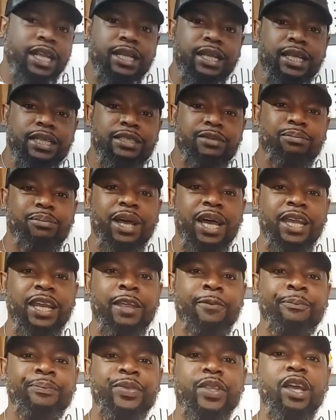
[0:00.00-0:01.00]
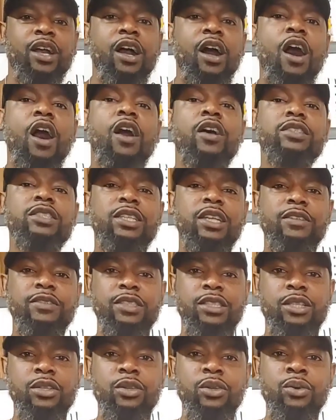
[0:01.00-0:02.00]
this money cause
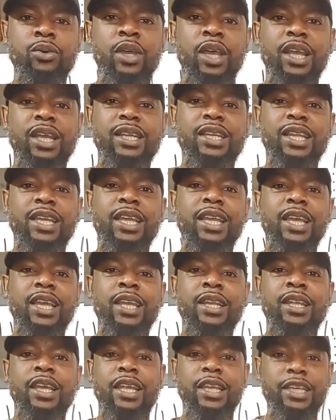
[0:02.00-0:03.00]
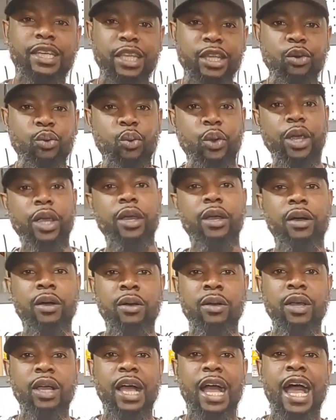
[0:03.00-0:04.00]
us to then
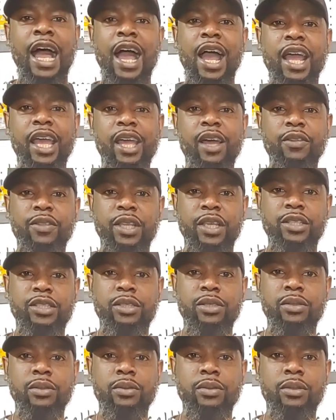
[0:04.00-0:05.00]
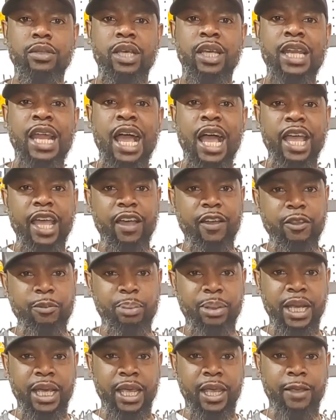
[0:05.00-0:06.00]
derail our health issues and our health
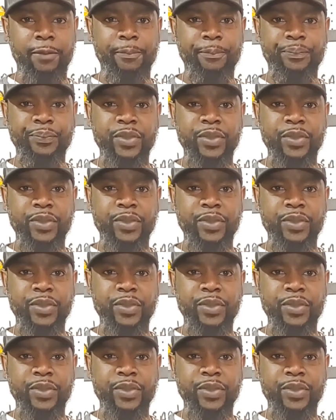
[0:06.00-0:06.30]
plan